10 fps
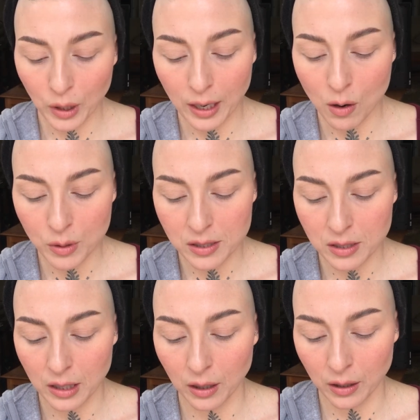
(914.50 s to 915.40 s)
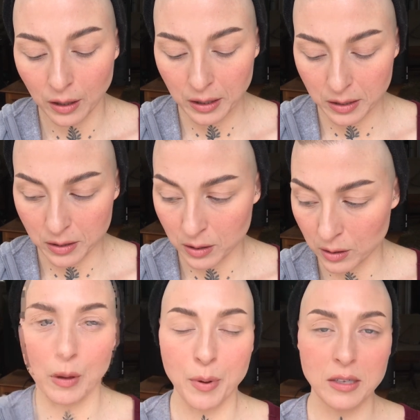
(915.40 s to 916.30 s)
I always think is
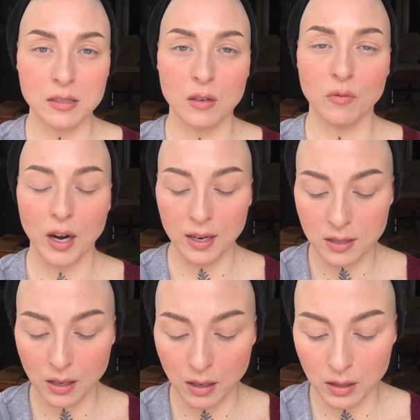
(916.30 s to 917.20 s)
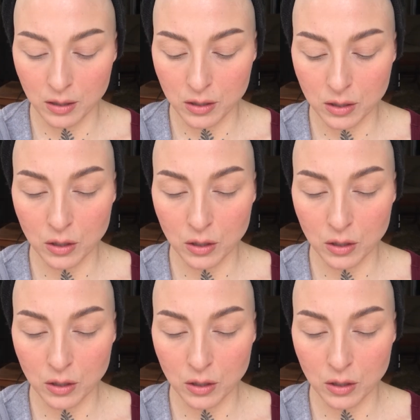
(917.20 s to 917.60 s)
the best advice is